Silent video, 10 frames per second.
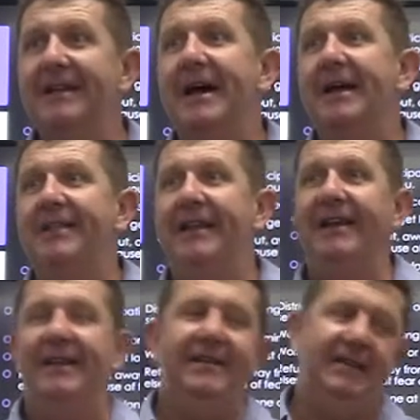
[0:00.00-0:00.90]
and
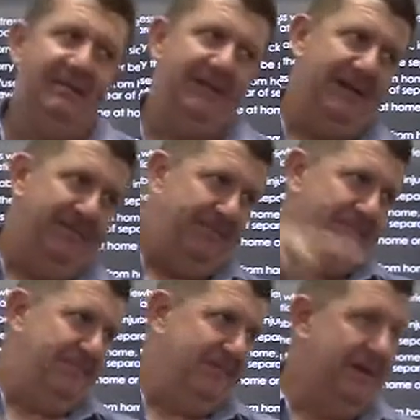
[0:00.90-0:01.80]
then
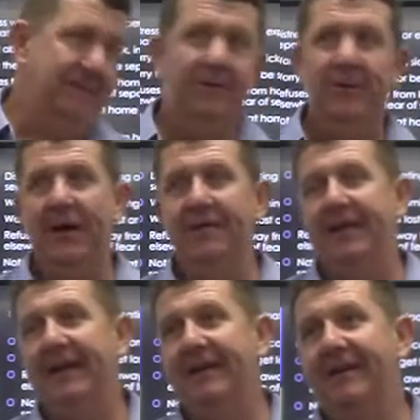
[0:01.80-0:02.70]
they flew it over
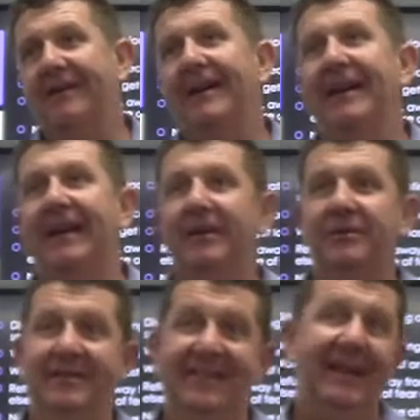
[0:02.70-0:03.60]
here, and it had to
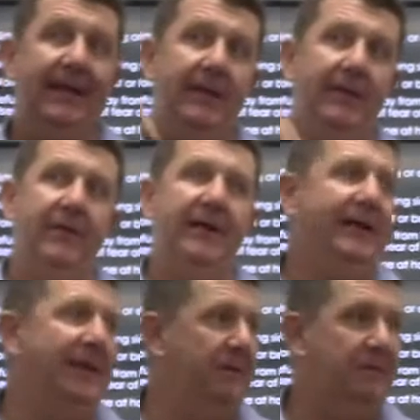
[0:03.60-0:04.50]
stay here in a
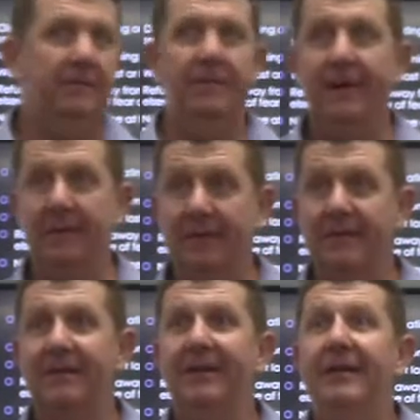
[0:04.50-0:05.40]
kennel for 3
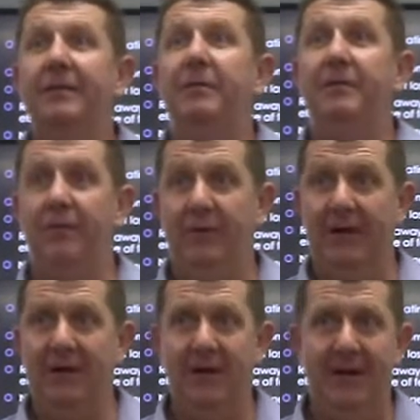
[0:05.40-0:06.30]
months before they
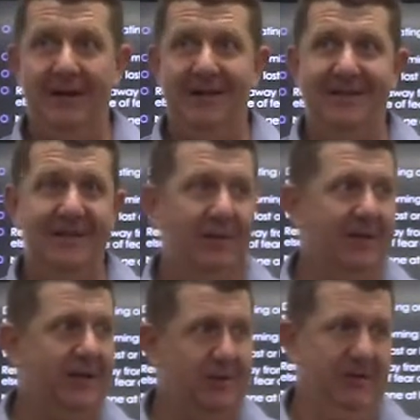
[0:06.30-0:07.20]
got it. So when
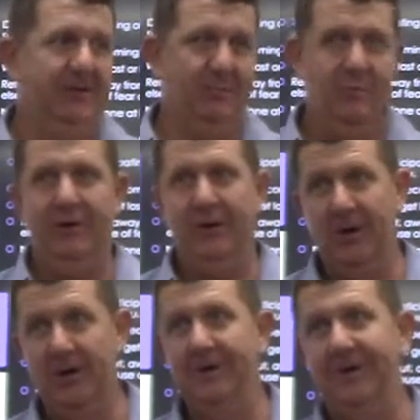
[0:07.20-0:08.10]
they got the poor
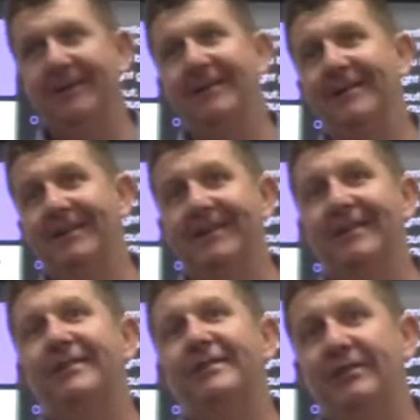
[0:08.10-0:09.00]
dog,
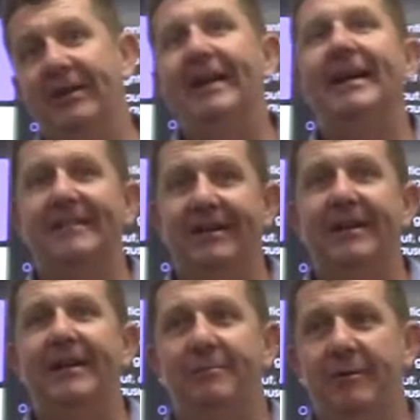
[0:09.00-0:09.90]
she had
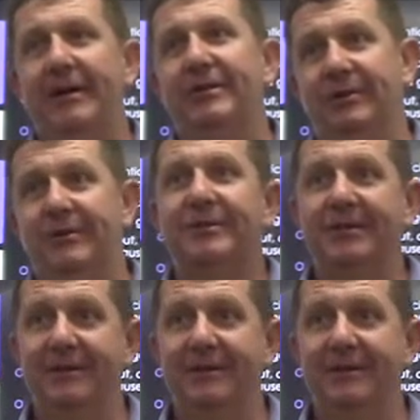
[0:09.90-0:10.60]
anxiety issues.